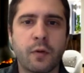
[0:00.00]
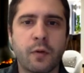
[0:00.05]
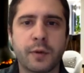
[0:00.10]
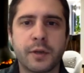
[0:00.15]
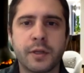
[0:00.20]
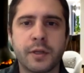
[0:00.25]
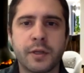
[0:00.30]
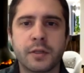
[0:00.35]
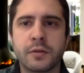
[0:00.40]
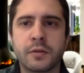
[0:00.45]
we
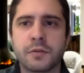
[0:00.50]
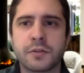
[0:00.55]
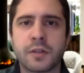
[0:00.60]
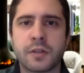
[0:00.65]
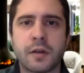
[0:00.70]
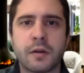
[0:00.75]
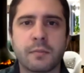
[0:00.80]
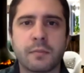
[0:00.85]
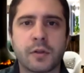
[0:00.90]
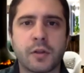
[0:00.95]
do
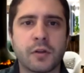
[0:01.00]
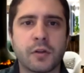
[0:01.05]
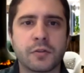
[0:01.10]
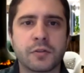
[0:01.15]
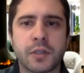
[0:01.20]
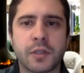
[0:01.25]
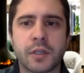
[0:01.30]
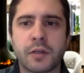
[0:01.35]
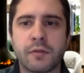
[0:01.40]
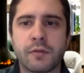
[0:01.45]
some
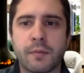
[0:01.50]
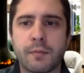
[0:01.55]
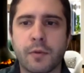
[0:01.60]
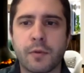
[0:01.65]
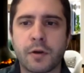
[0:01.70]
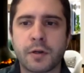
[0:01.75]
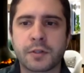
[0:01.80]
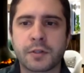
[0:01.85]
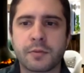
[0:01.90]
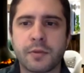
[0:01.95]
closing
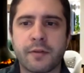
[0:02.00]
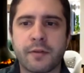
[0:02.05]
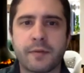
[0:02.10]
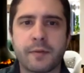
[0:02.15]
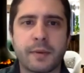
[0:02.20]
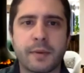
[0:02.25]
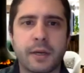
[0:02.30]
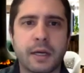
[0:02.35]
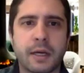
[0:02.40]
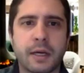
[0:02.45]
remarks with
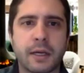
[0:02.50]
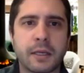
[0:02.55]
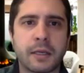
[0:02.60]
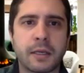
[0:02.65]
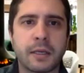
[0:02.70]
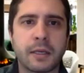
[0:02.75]
everybody.